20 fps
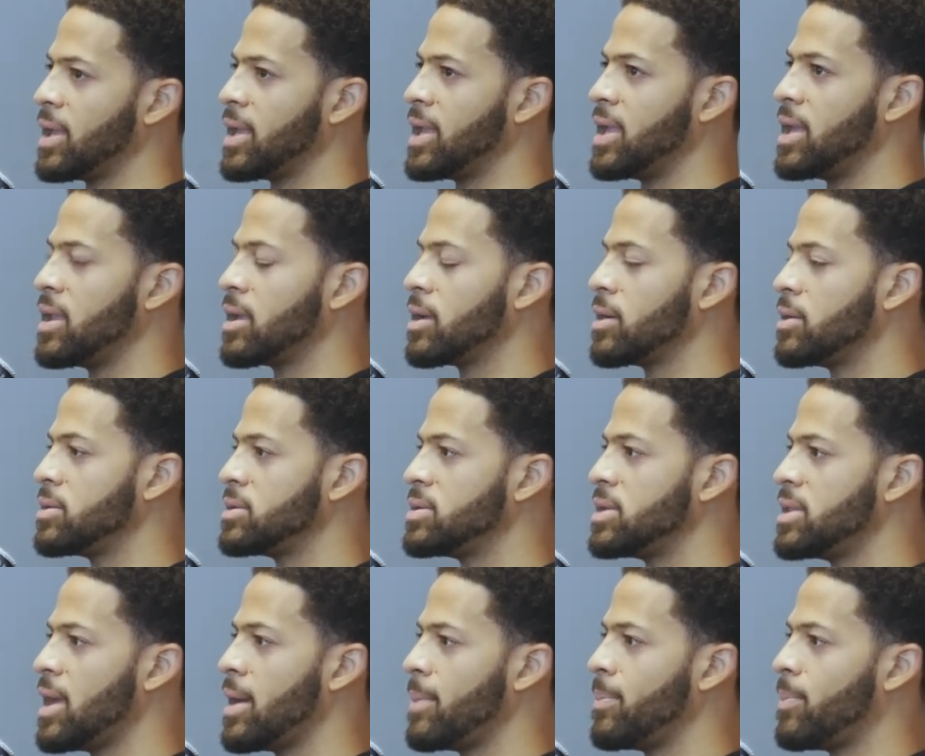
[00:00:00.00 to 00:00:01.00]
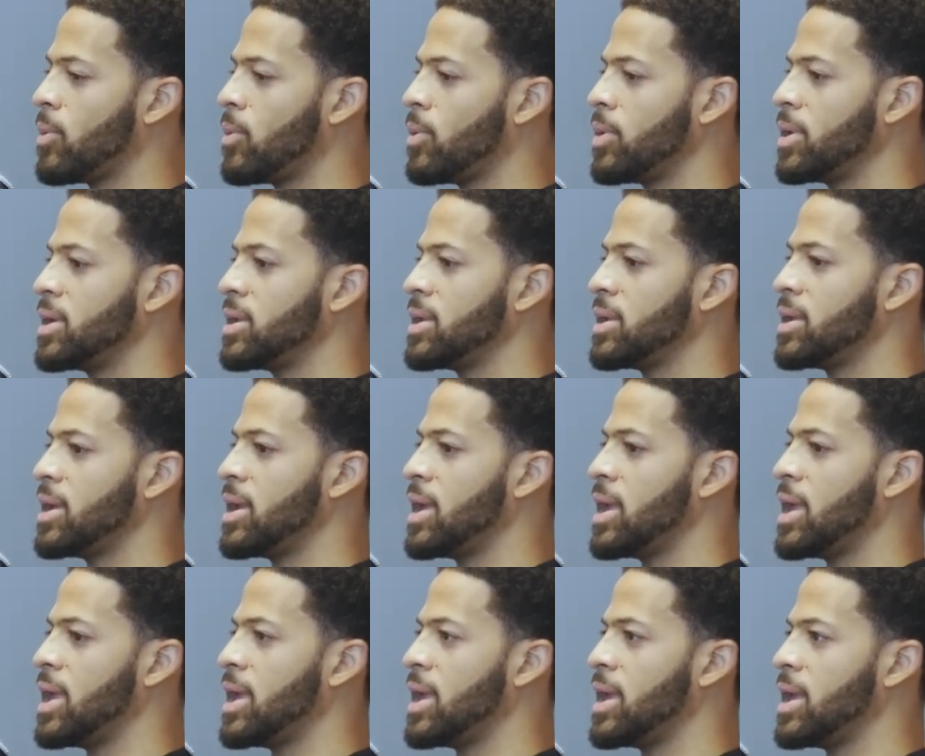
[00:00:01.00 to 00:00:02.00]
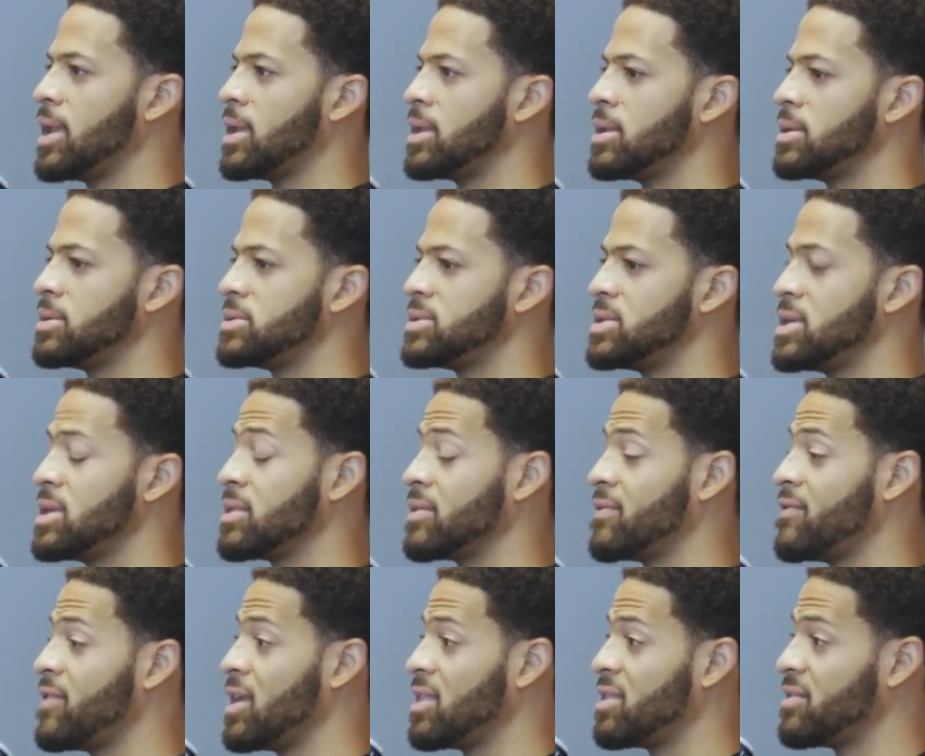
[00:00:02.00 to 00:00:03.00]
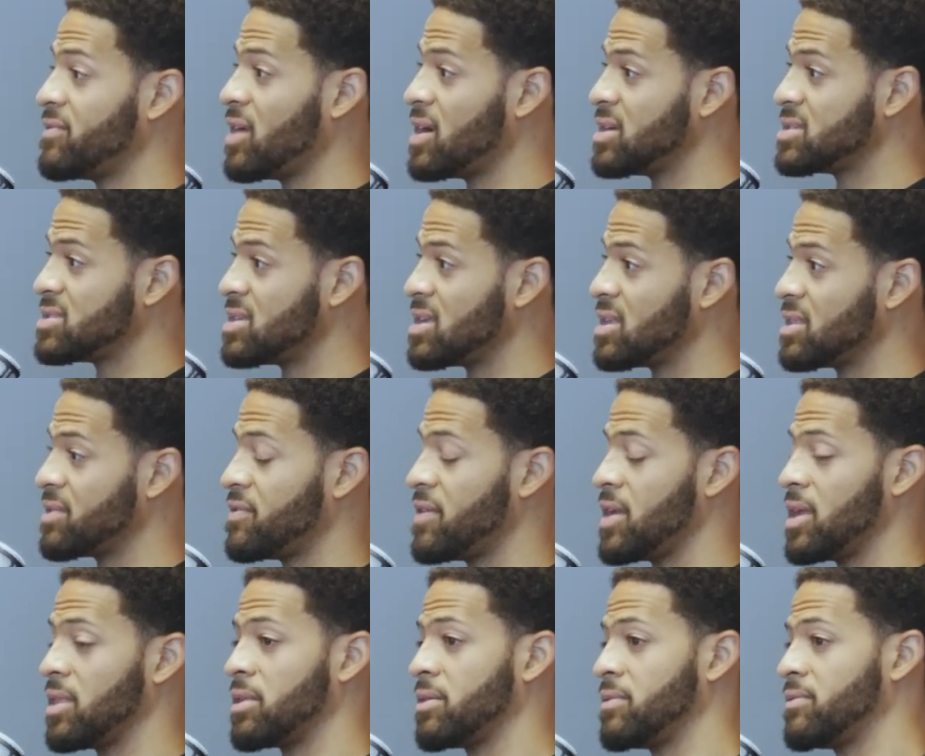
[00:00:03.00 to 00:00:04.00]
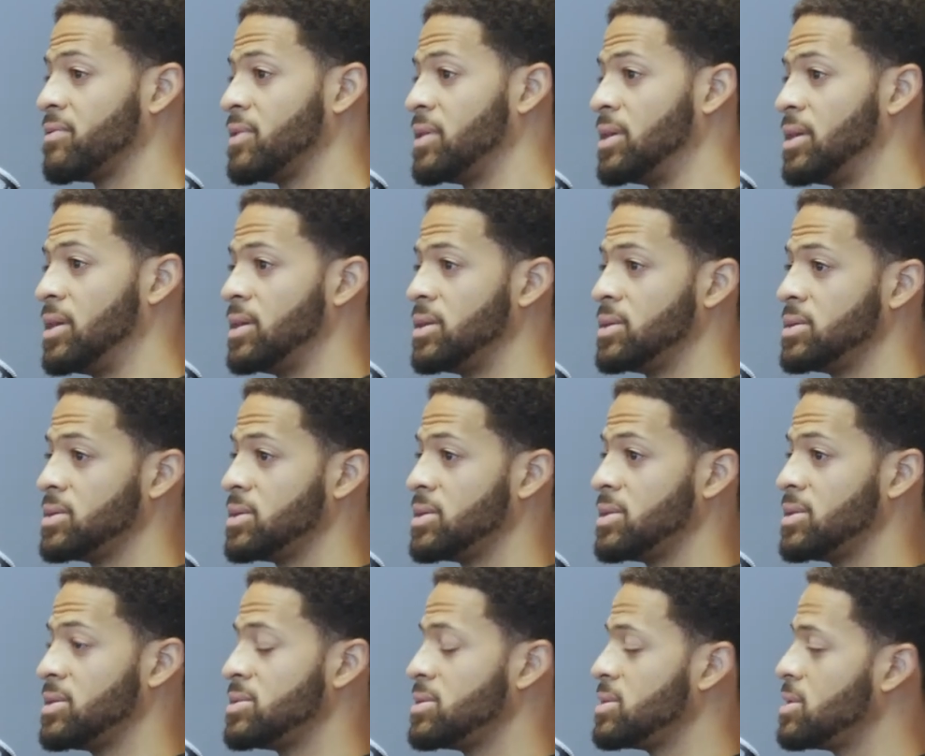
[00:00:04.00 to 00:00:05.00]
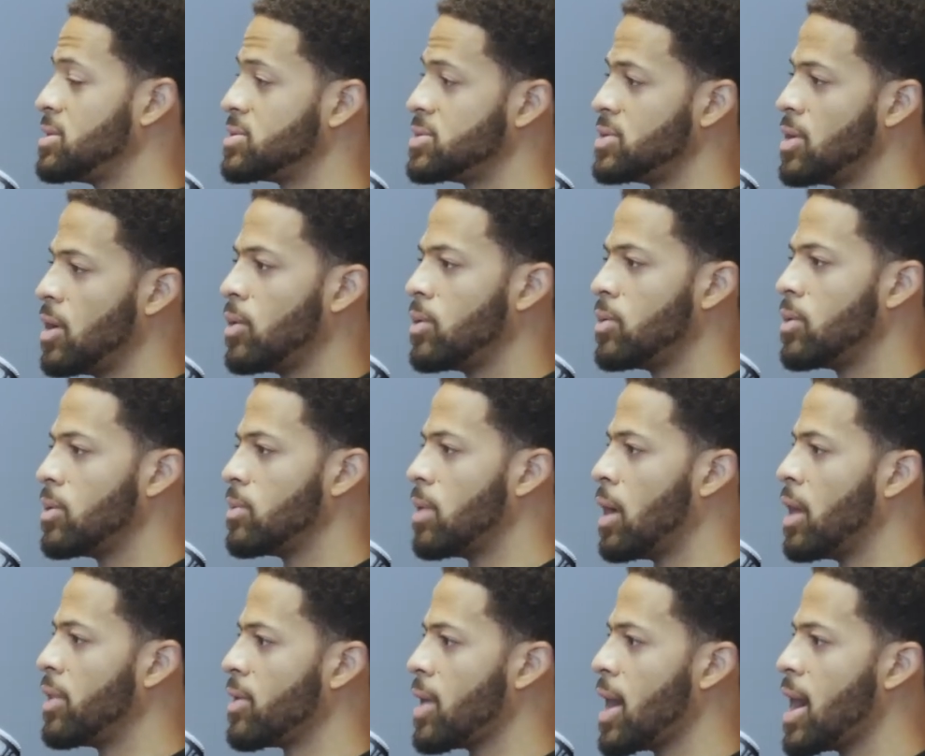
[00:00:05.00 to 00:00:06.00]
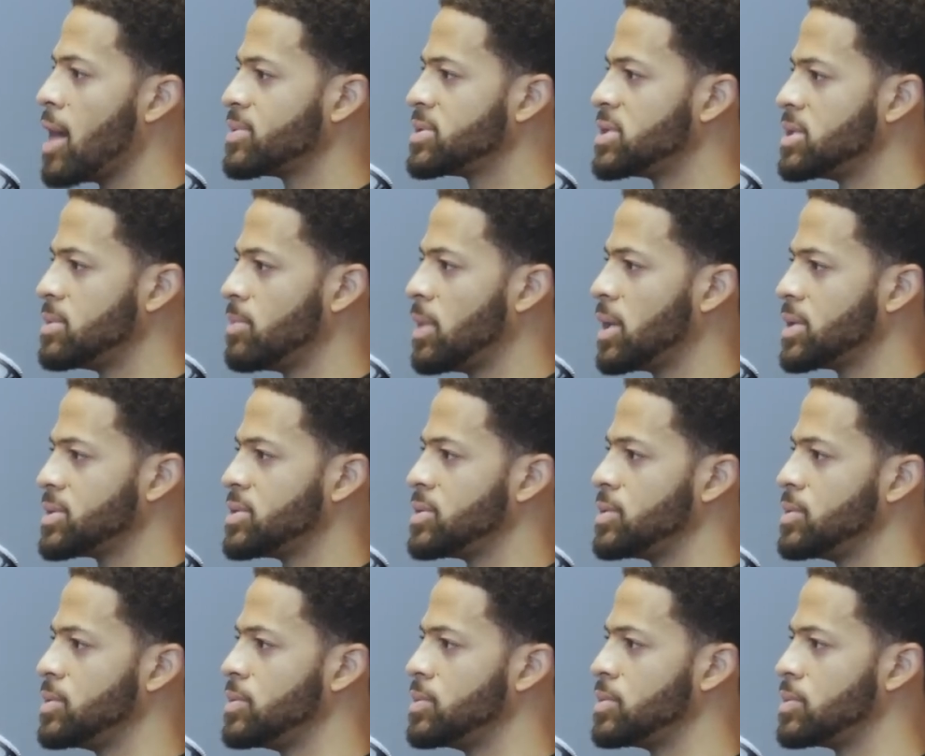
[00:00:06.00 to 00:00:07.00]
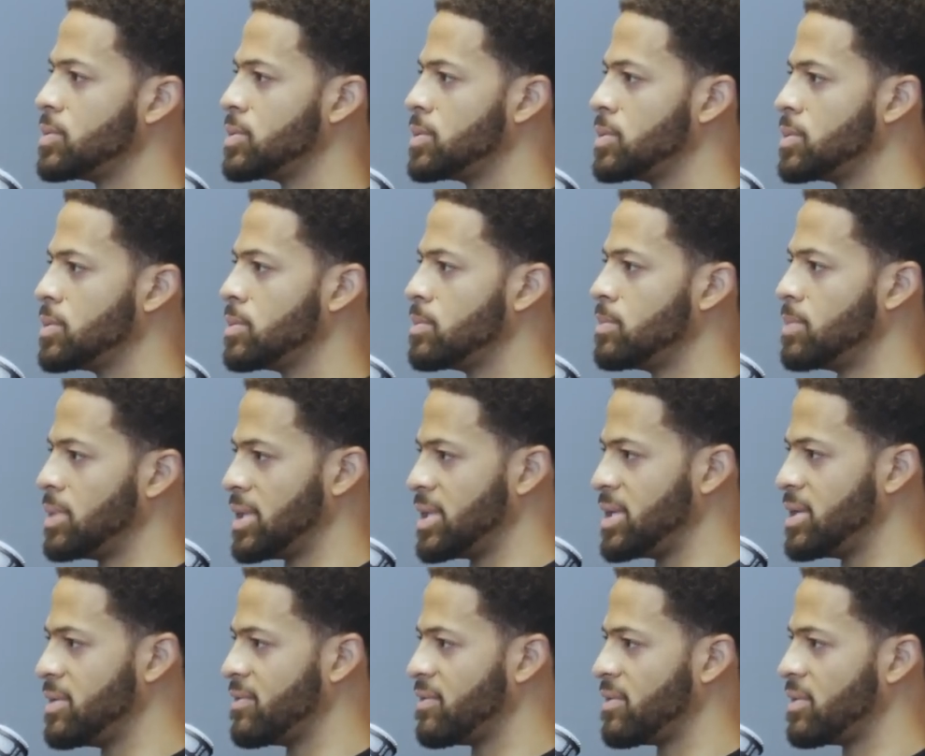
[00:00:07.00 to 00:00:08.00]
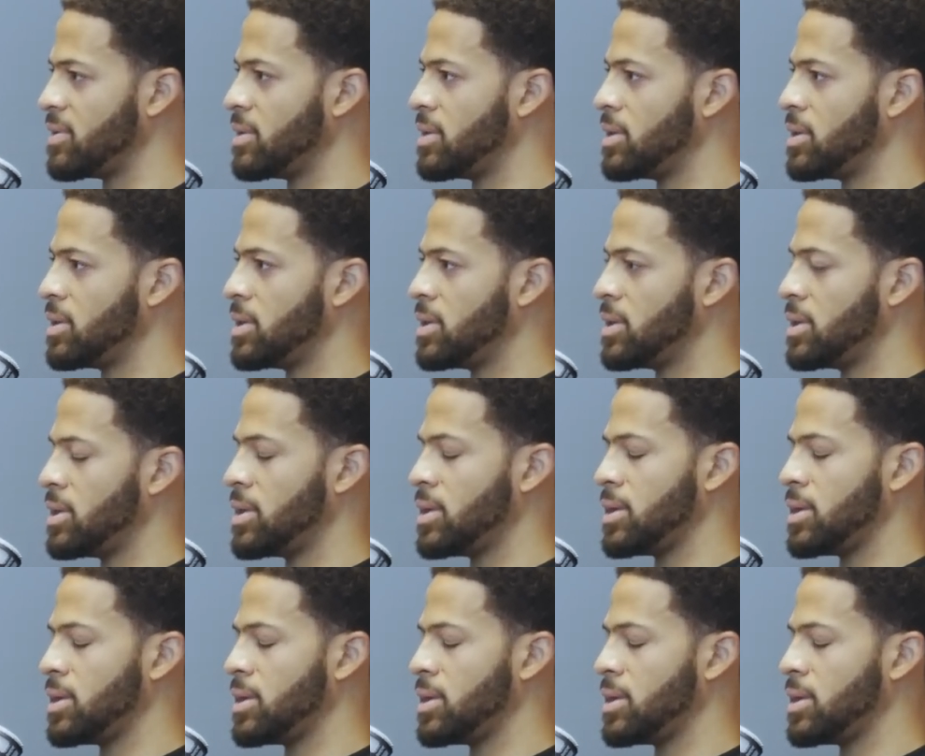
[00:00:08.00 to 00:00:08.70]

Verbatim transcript: getting her to that point and seeing the faith of us, seeing the faith of there's no other option but to believe. Yeah.